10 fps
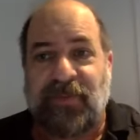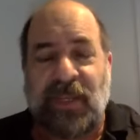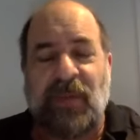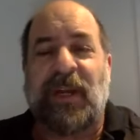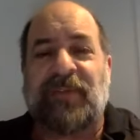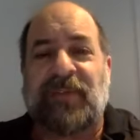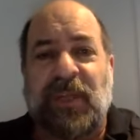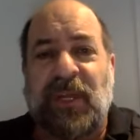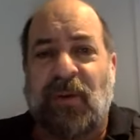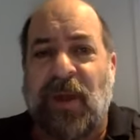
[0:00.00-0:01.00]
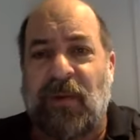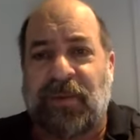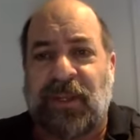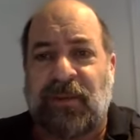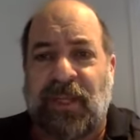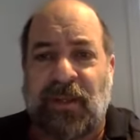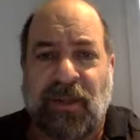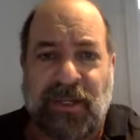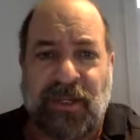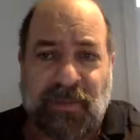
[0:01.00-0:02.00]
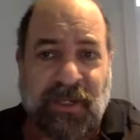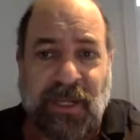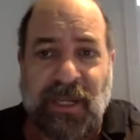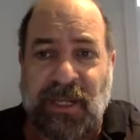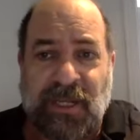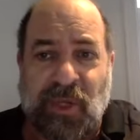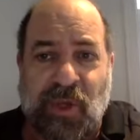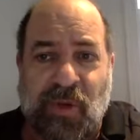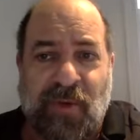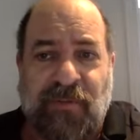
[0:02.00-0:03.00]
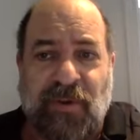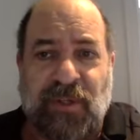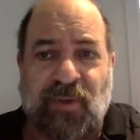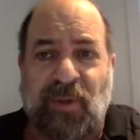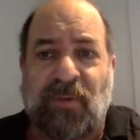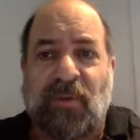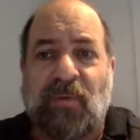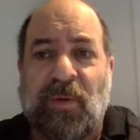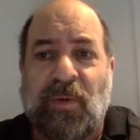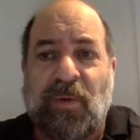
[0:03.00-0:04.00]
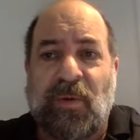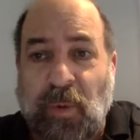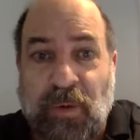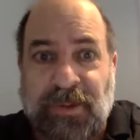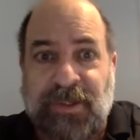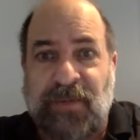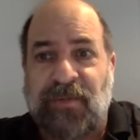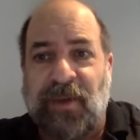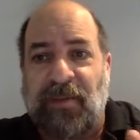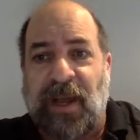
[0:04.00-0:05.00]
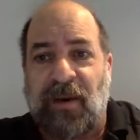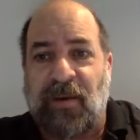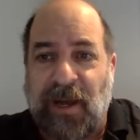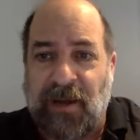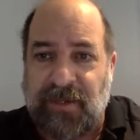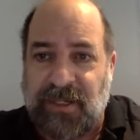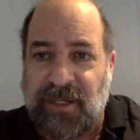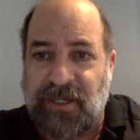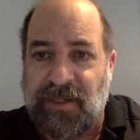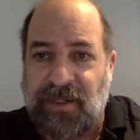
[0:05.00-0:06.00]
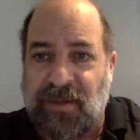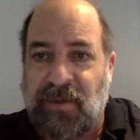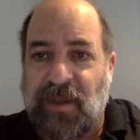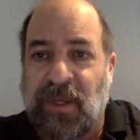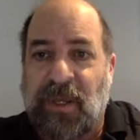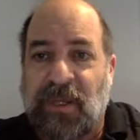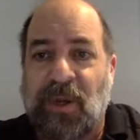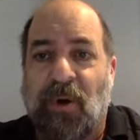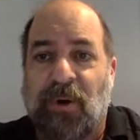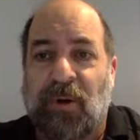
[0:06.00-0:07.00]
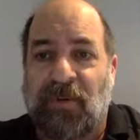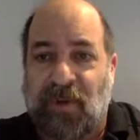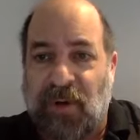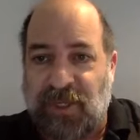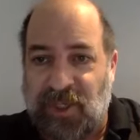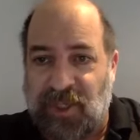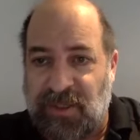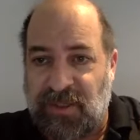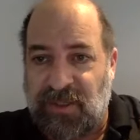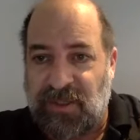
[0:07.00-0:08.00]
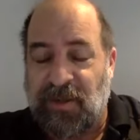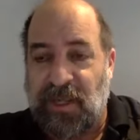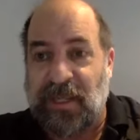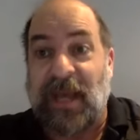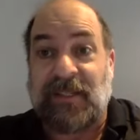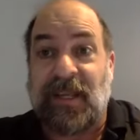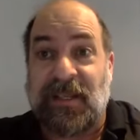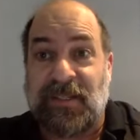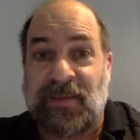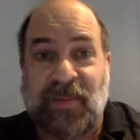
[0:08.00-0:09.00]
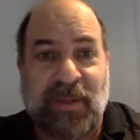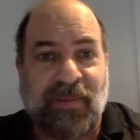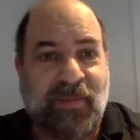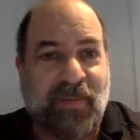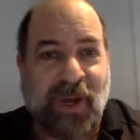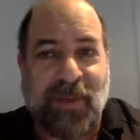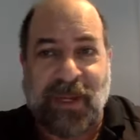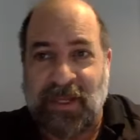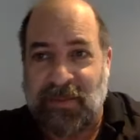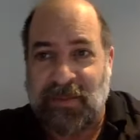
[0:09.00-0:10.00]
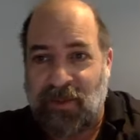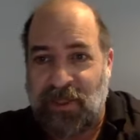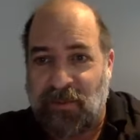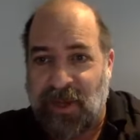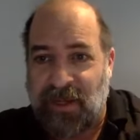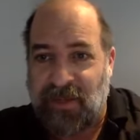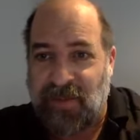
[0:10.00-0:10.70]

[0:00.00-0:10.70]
You might have to play around with that logic, but you have full control over the rules of how it's going to, the order of the questions in that sense, but by making them totally random.